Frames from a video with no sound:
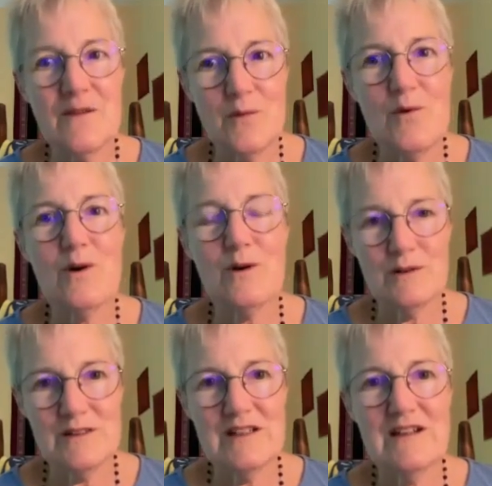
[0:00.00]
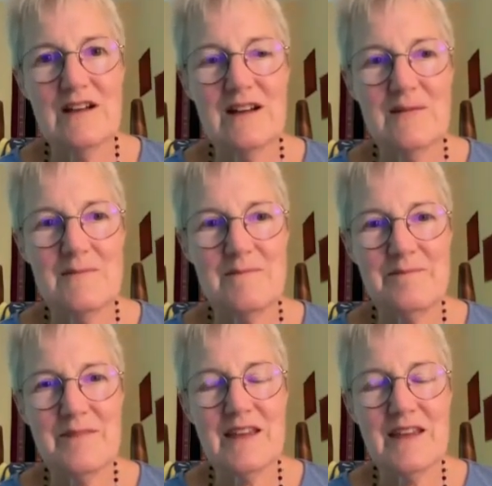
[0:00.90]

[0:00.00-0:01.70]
the world. And